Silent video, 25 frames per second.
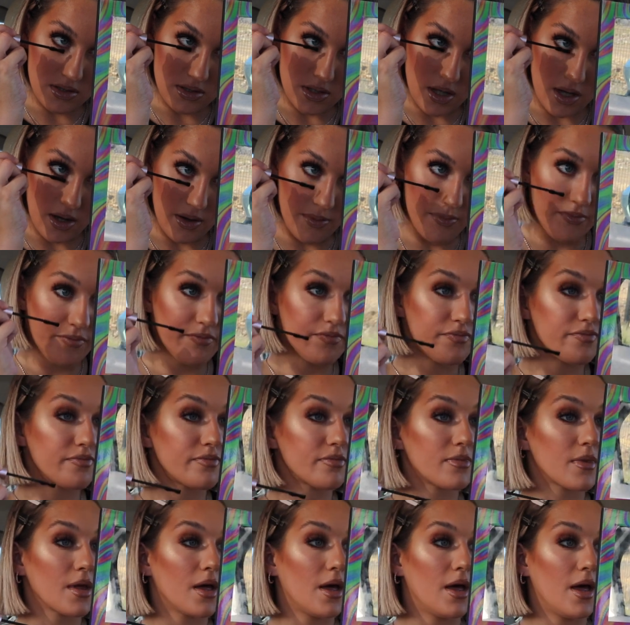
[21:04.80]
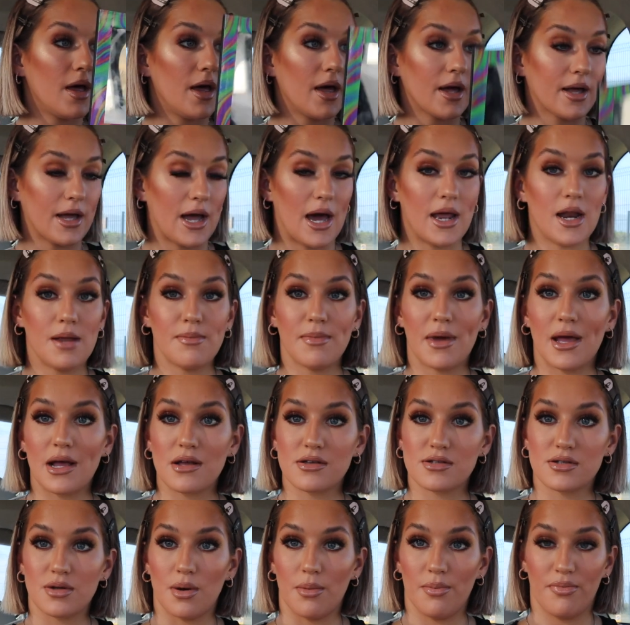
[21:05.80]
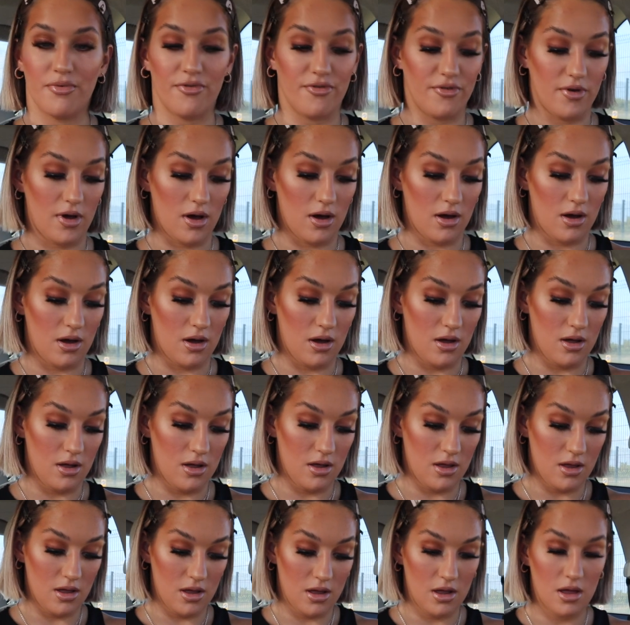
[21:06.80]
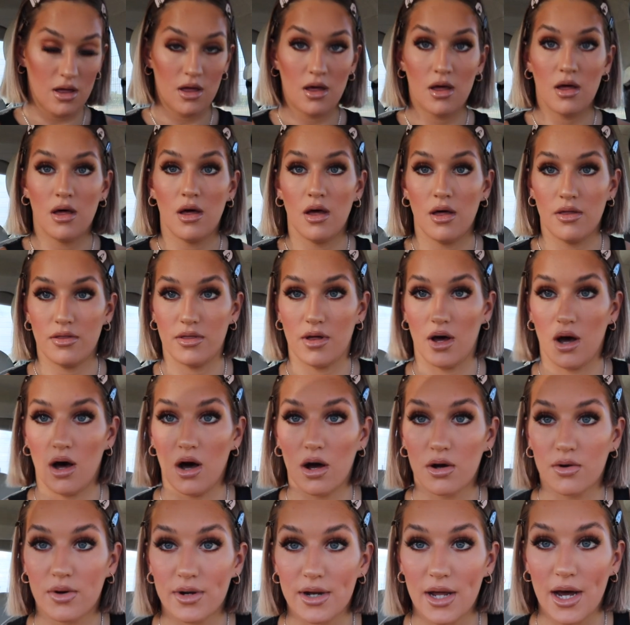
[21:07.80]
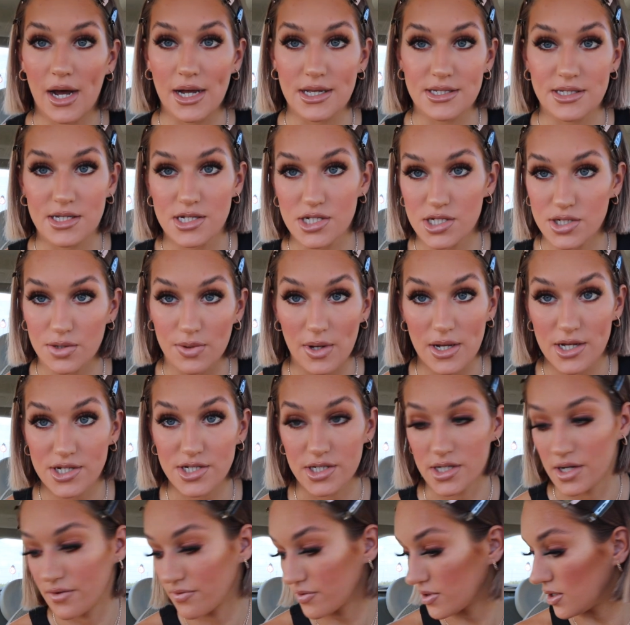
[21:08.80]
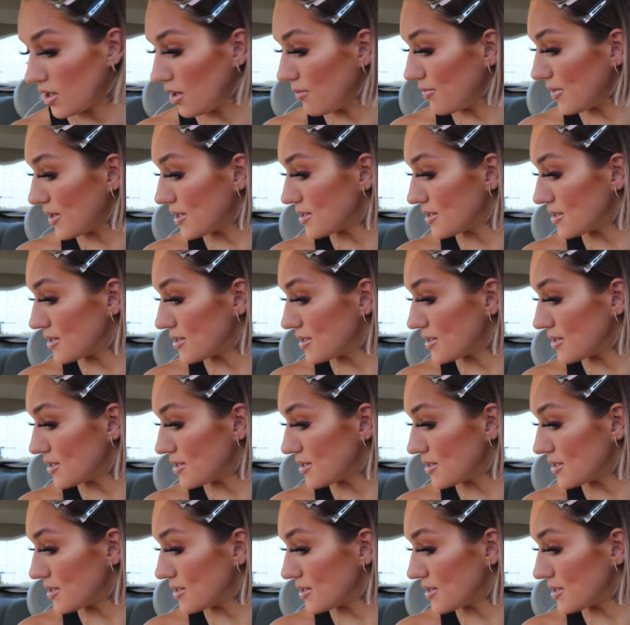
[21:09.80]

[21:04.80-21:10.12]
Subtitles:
So, kind of makes up for the awkward eye situation I've got,